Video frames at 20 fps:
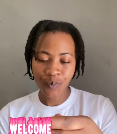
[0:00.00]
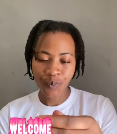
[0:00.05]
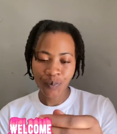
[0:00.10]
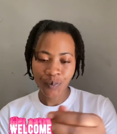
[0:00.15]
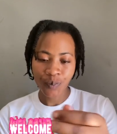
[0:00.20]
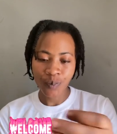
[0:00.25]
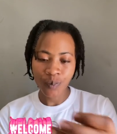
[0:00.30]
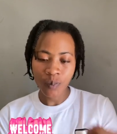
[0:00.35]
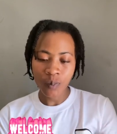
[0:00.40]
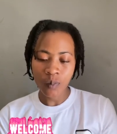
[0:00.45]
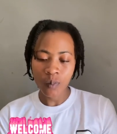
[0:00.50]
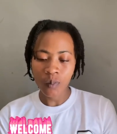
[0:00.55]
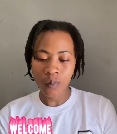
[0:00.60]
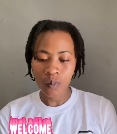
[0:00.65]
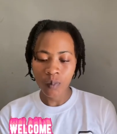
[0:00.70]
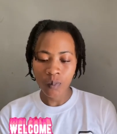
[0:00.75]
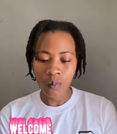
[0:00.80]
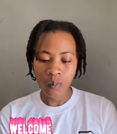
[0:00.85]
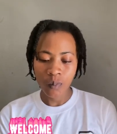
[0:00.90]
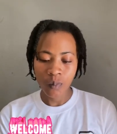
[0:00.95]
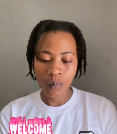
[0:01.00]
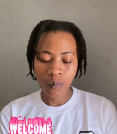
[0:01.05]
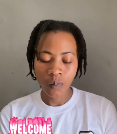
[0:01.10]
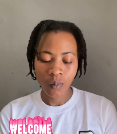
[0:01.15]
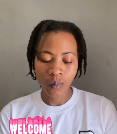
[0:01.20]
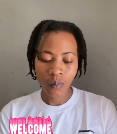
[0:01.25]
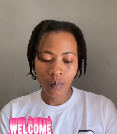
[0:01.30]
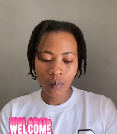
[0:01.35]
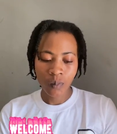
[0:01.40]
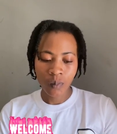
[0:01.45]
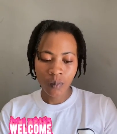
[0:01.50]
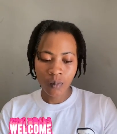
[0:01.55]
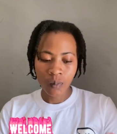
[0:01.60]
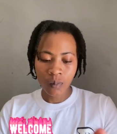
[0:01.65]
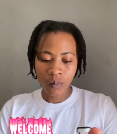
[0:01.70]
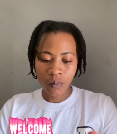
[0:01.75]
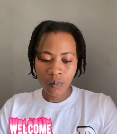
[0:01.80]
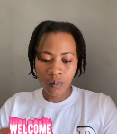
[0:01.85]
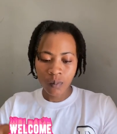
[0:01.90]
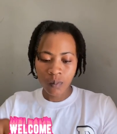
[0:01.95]

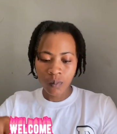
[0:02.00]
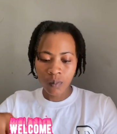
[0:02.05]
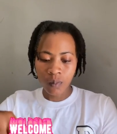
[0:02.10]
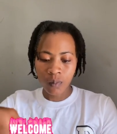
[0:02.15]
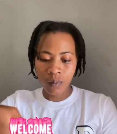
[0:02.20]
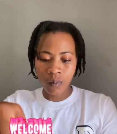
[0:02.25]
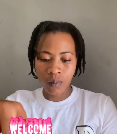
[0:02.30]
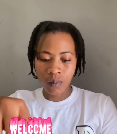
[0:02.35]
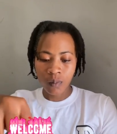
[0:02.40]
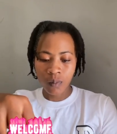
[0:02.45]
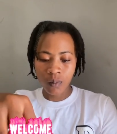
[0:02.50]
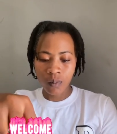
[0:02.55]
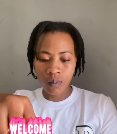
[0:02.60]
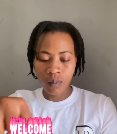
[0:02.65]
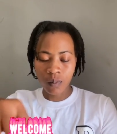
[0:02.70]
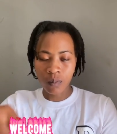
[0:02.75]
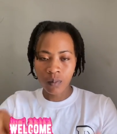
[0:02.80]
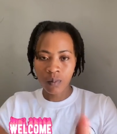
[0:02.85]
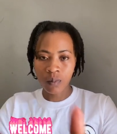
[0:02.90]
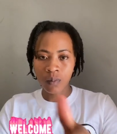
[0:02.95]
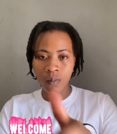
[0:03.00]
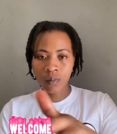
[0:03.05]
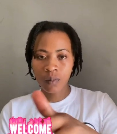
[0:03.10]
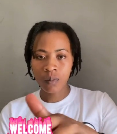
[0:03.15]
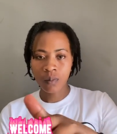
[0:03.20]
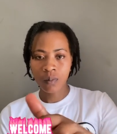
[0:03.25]
(silence)